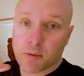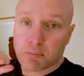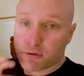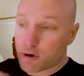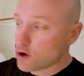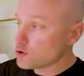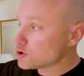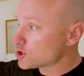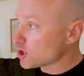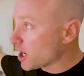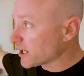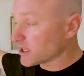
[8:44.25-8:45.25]
pro
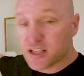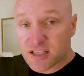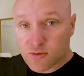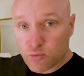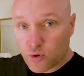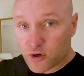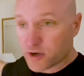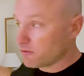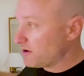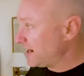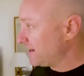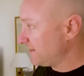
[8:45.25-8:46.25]
cyclists walking
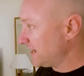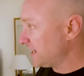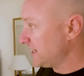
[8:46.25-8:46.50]
around in their